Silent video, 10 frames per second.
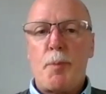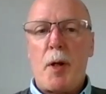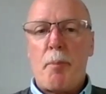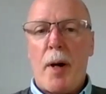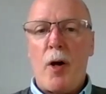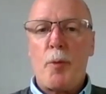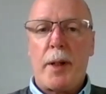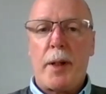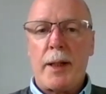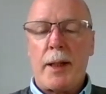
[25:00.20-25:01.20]
of both,
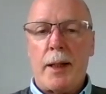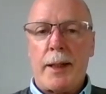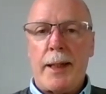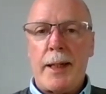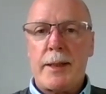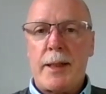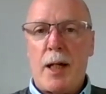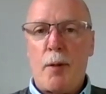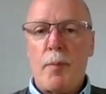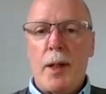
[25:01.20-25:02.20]
but I guess
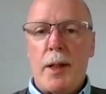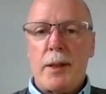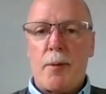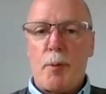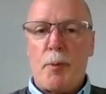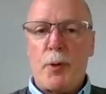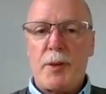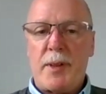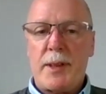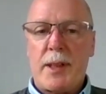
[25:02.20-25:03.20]
some of the more
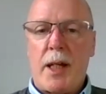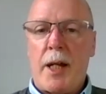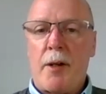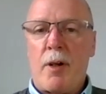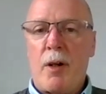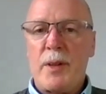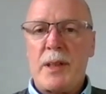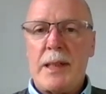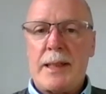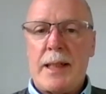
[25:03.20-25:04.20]
sophisticated growers
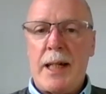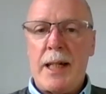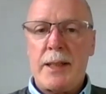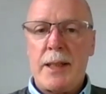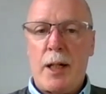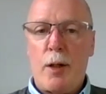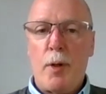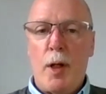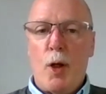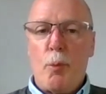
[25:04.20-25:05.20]
these days are
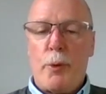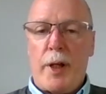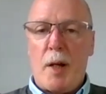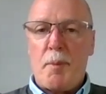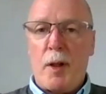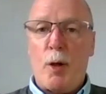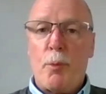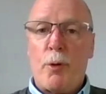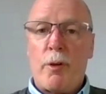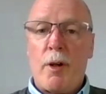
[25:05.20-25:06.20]
putting up a lot
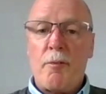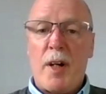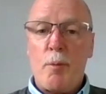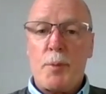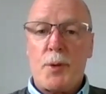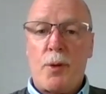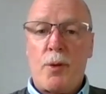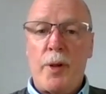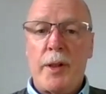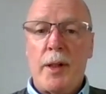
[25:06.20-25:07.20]
more on-farm
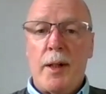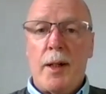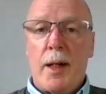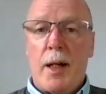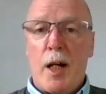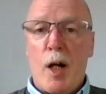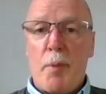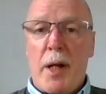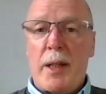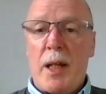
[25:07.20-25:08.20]
storage,
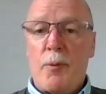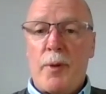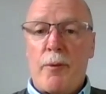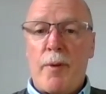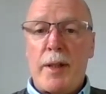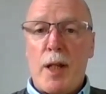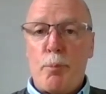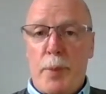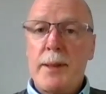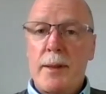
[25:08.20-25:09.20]
and they want to run
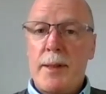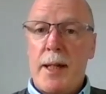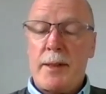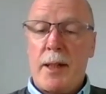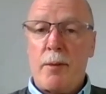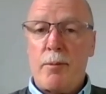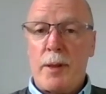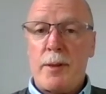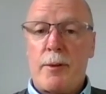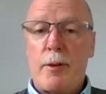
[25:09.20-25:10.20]
that business as
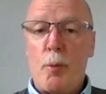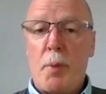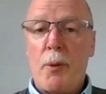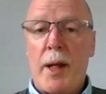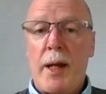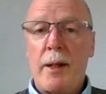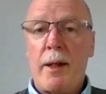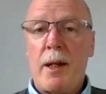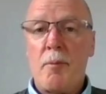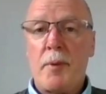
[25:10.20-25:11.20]
a true bulk
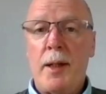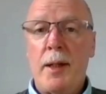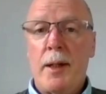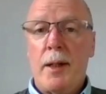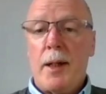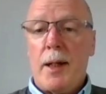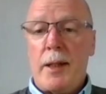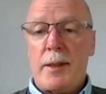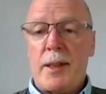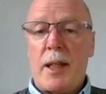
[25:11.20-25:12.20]
handling company.
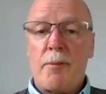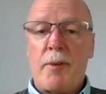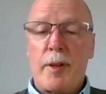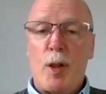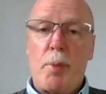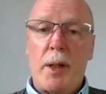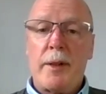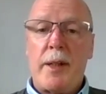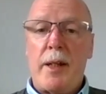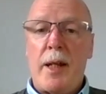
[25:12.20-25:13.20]
And so they've got the
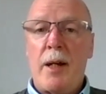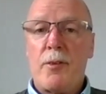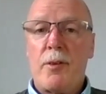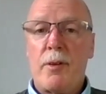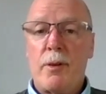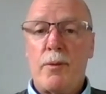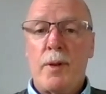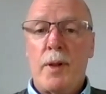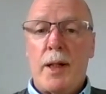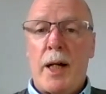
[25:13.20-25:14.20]
ability now to
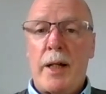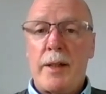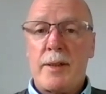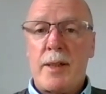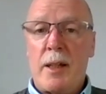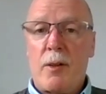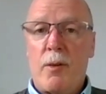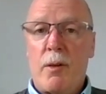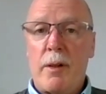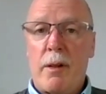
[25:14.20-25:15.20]
understand the
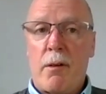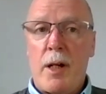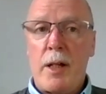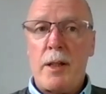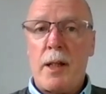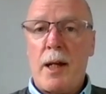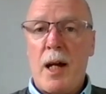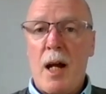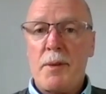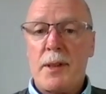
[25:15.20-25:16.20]
quality of the grain that they're
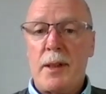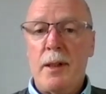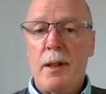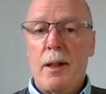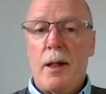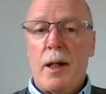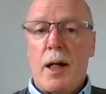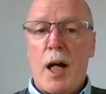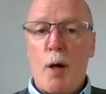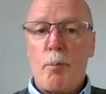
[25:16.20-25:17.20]
harvesting,
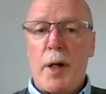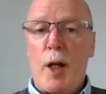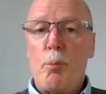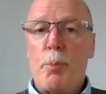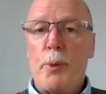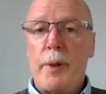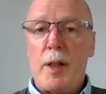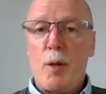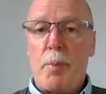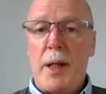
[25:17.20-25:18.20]
and put it
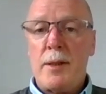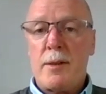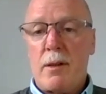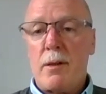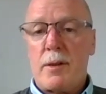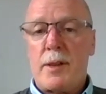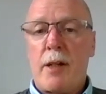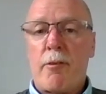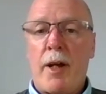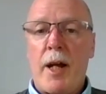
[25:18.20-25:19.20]
into bins to
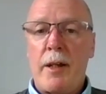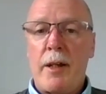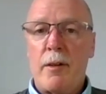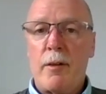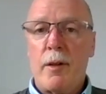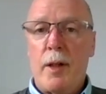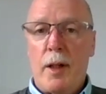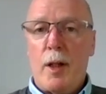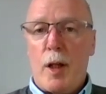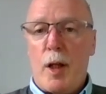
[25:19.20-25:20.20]
segregate and
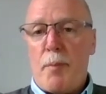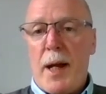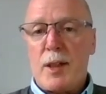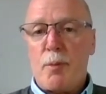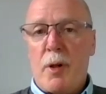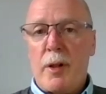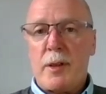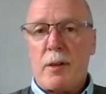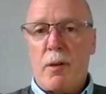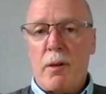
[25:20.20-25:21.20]
maximise
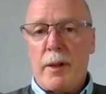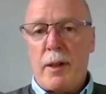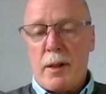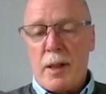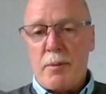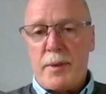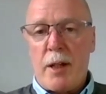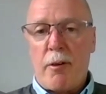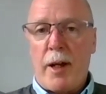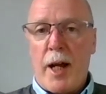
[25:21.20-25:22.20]
the quality that they've
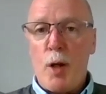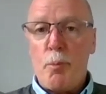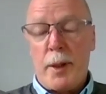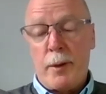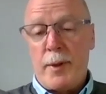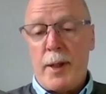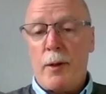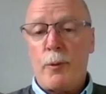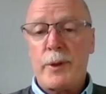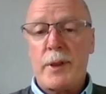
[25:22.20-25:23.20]
segregated, but then
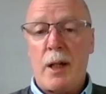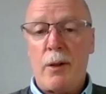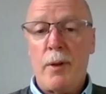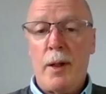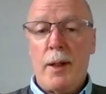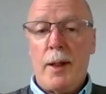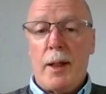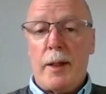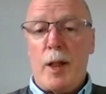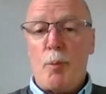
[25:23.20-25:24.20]
also
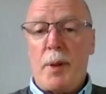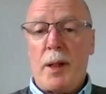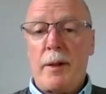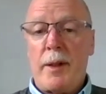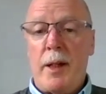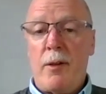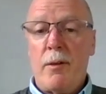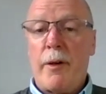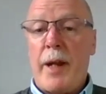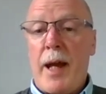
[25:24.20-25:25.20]
the ability
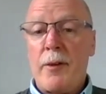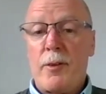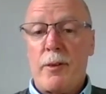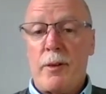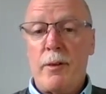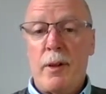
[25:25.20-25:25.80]
on outturn,